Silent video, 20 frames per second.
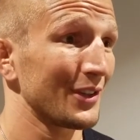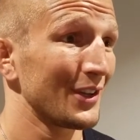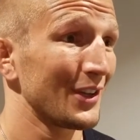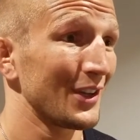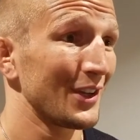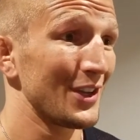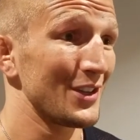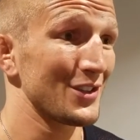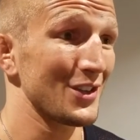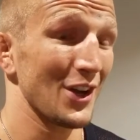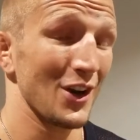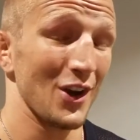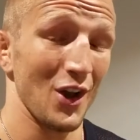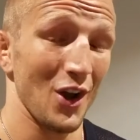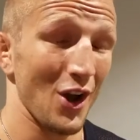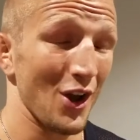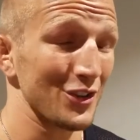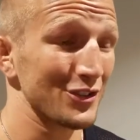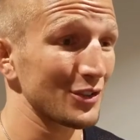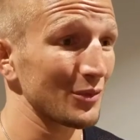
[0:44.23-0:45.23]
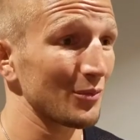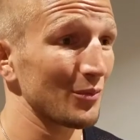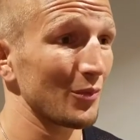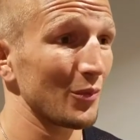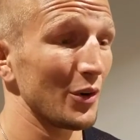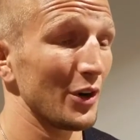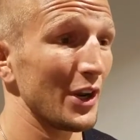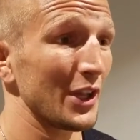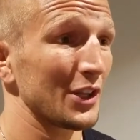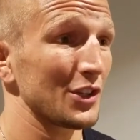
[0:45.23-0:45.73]
Yeah. He's got an awesome
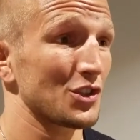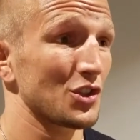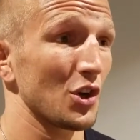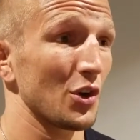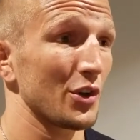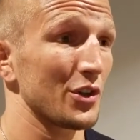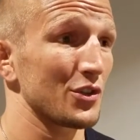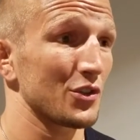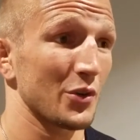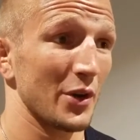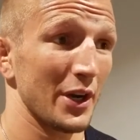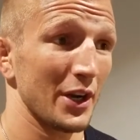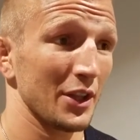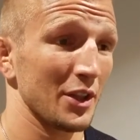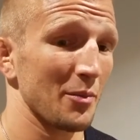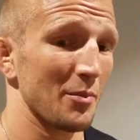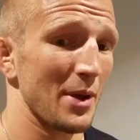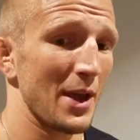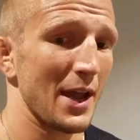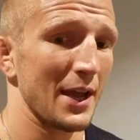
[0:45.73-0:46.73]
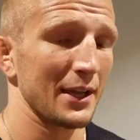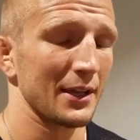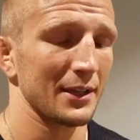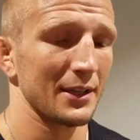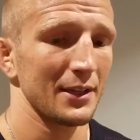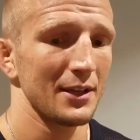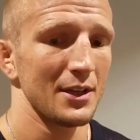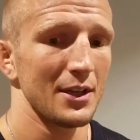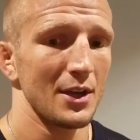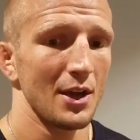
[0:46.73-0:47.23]
rear naked choke. He's great on the back.